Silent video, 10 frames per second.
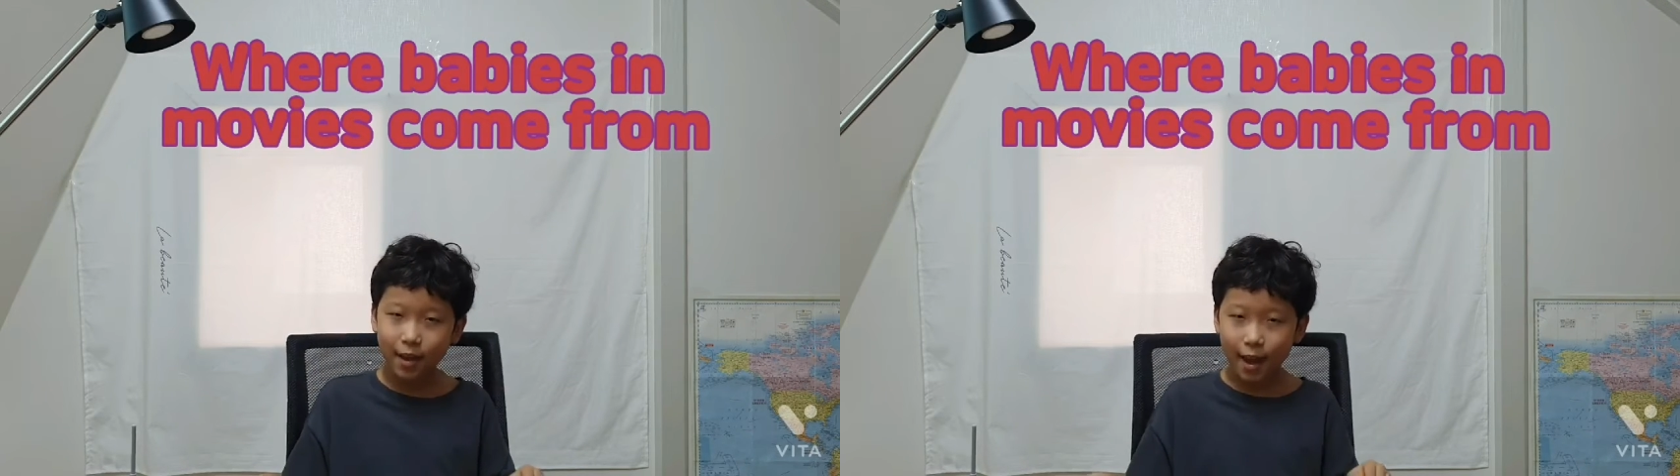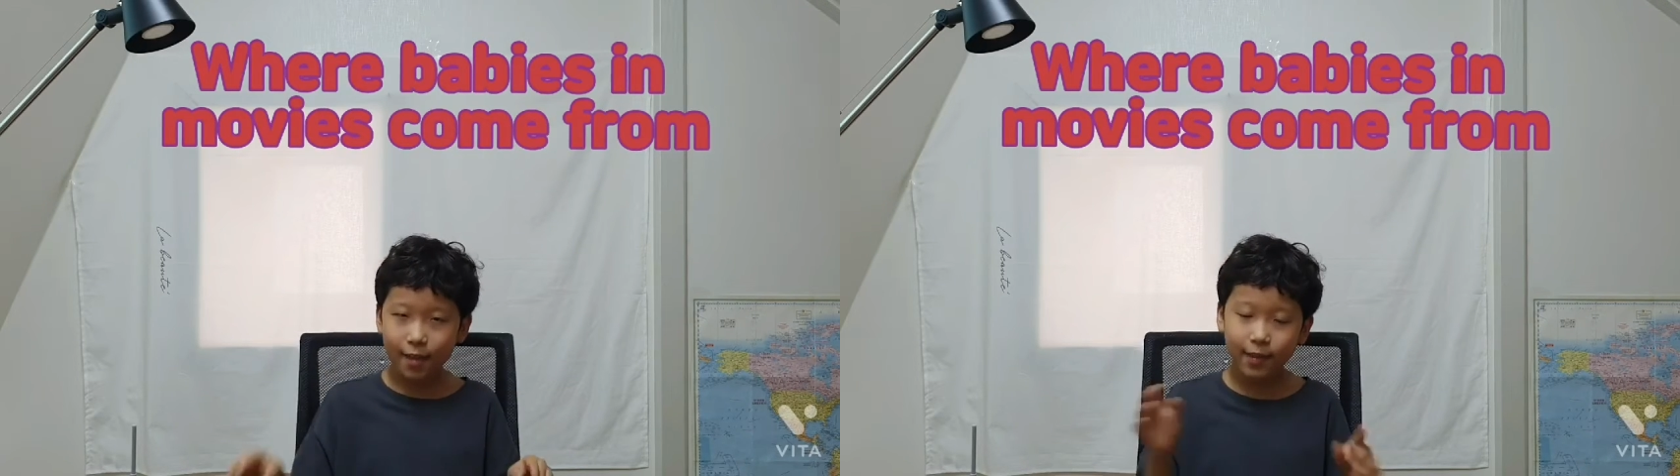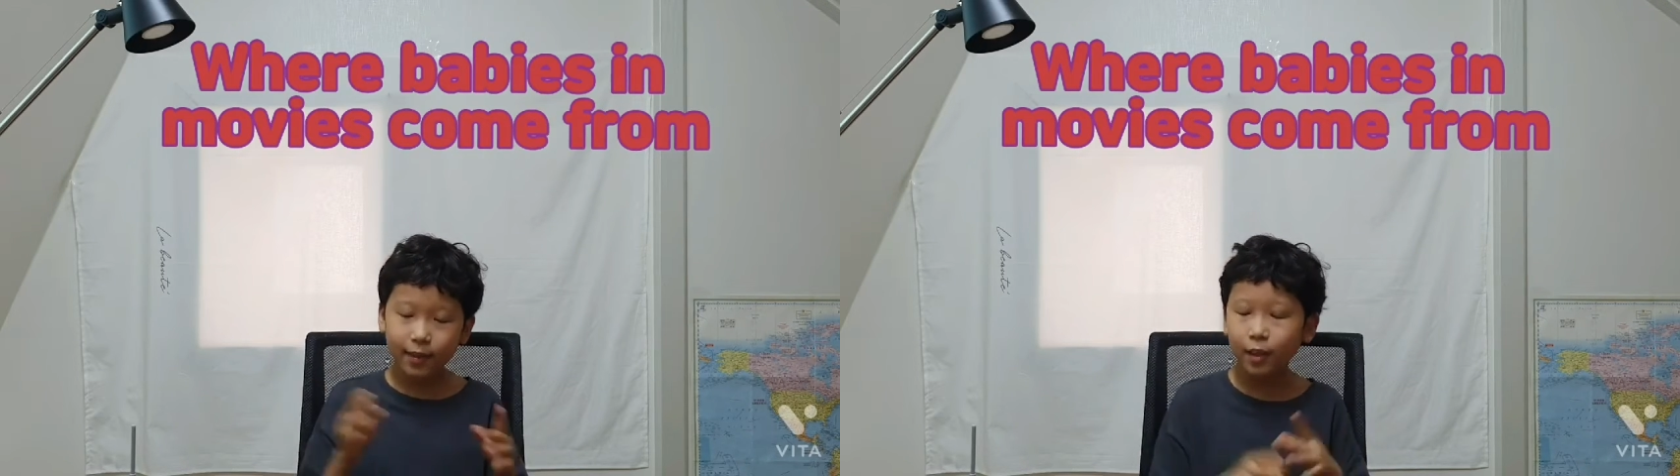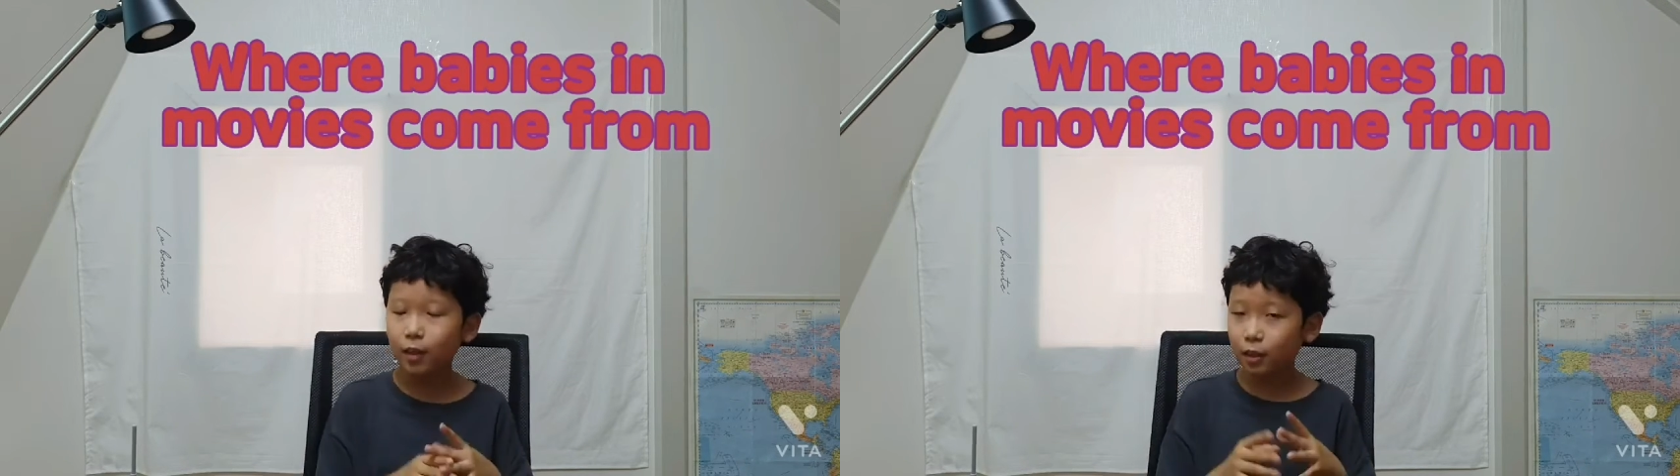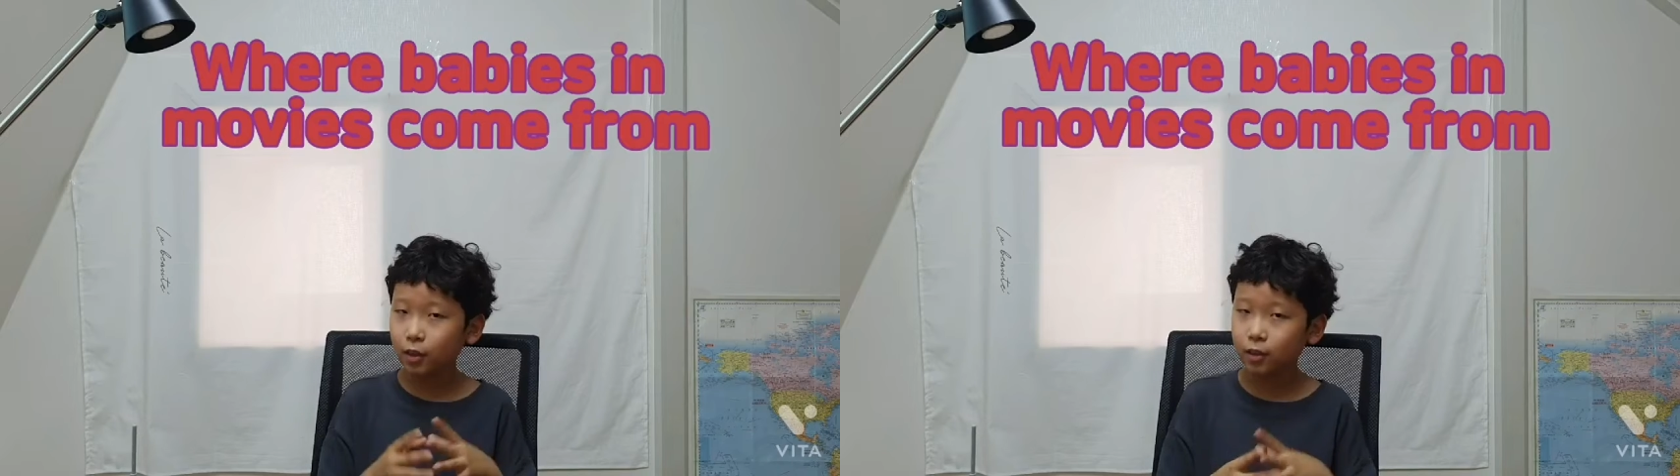And
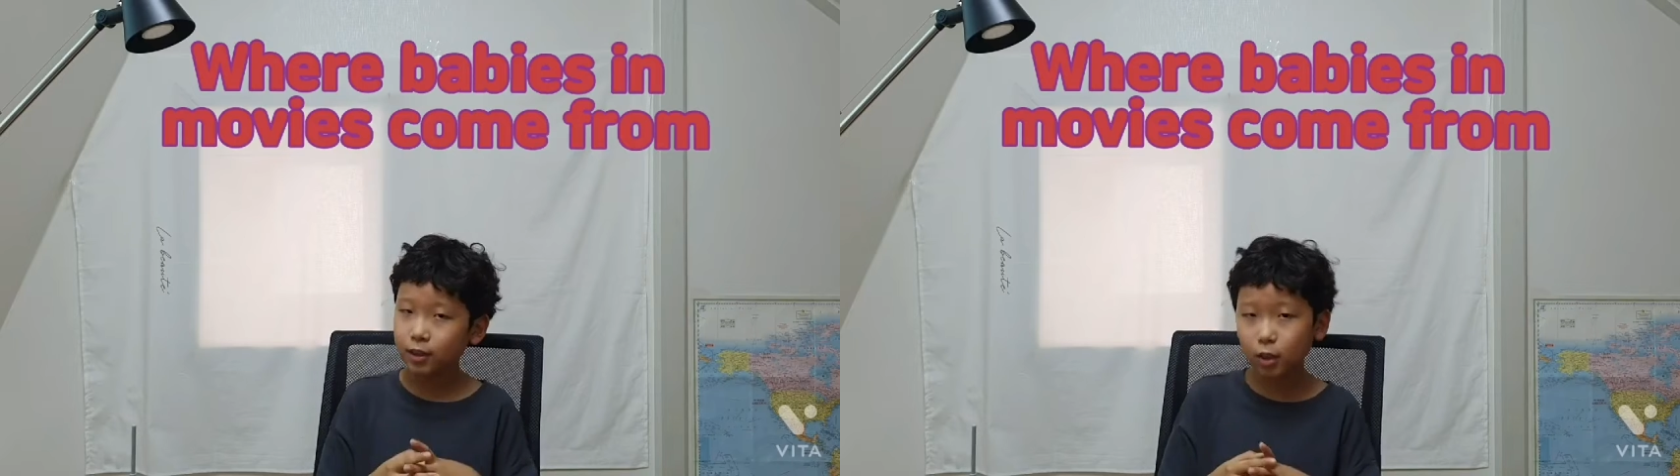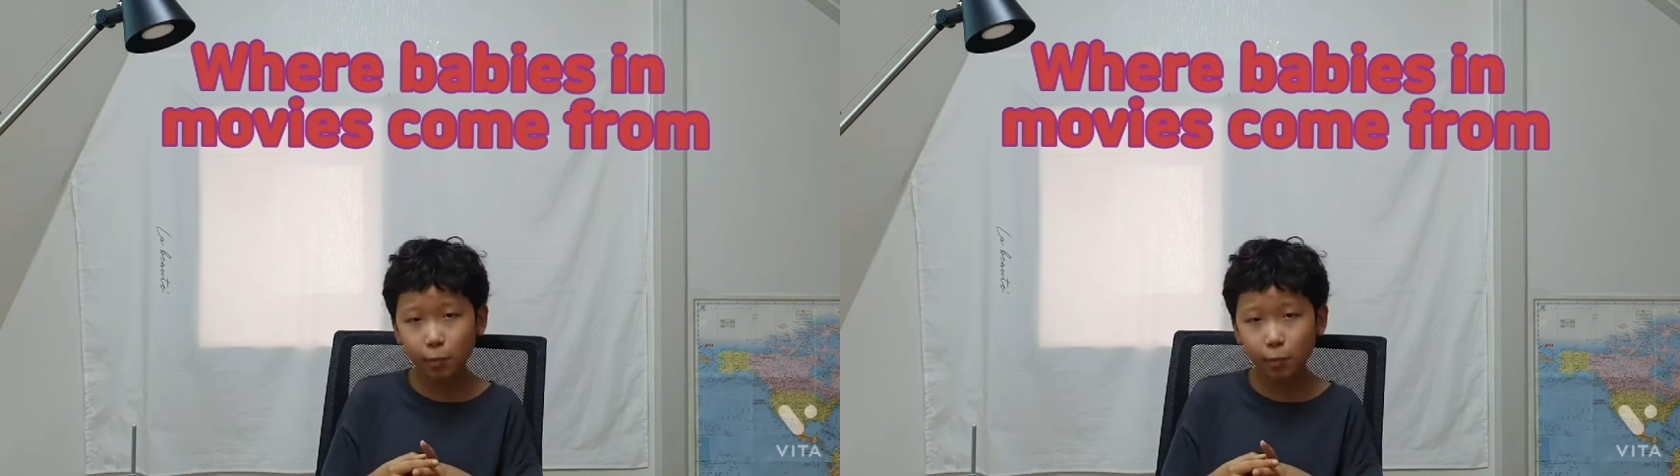they look